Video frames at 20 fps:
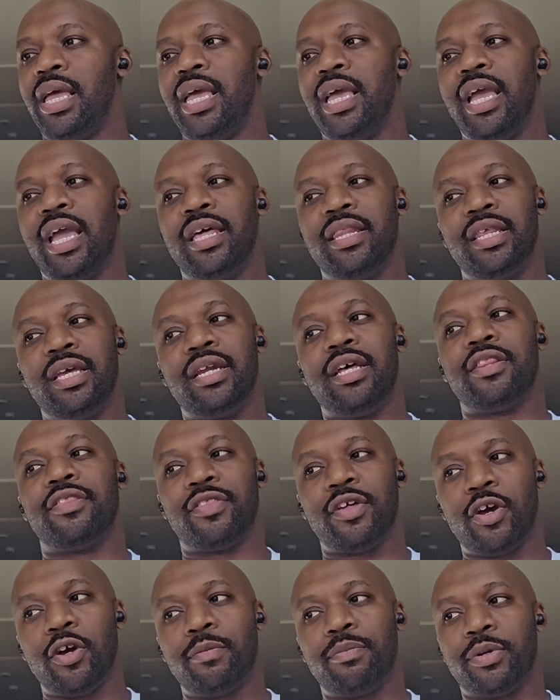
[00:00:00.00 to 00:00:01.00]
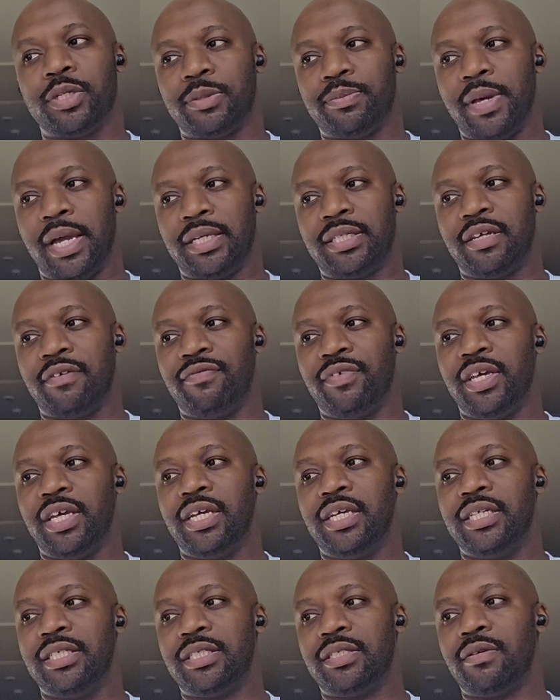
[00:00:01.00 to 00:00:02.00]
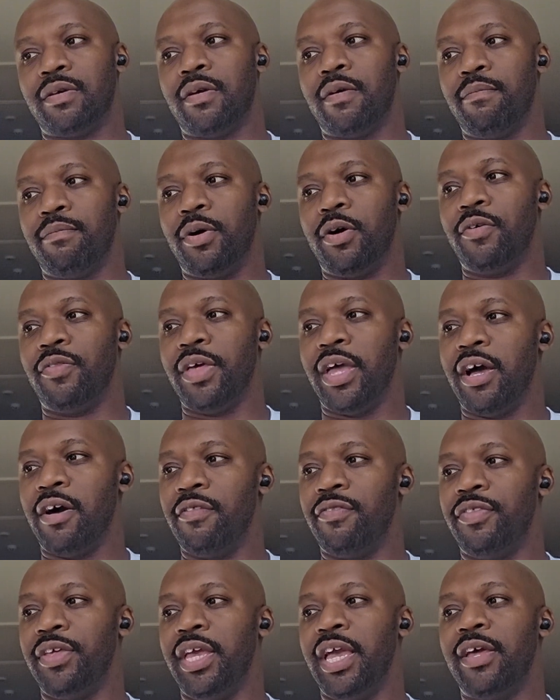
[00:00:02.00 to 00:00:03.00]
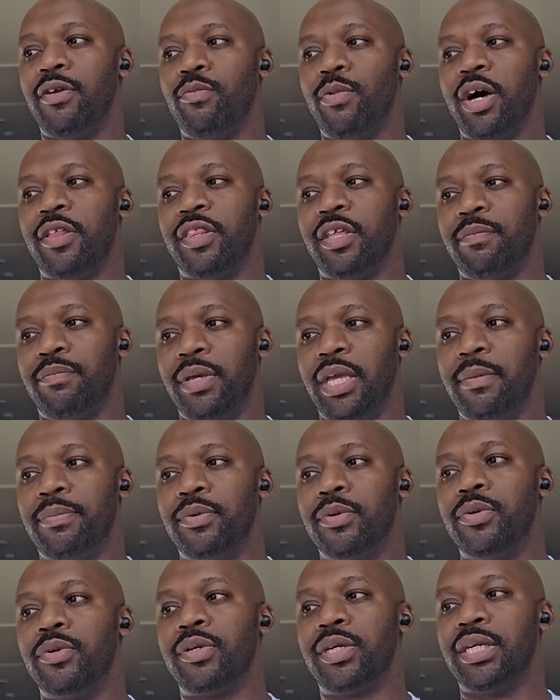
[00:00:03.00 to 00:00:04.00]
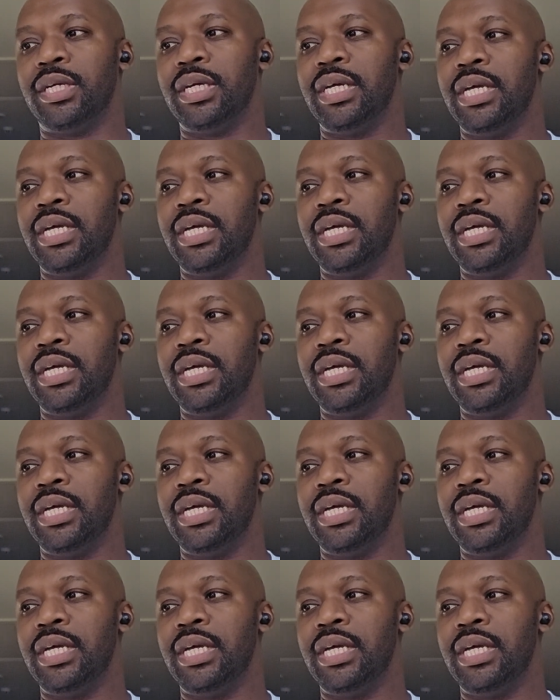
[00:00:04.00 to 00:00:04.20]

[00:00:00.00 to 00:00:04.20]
And then a third perspective is both healthy and wealthy people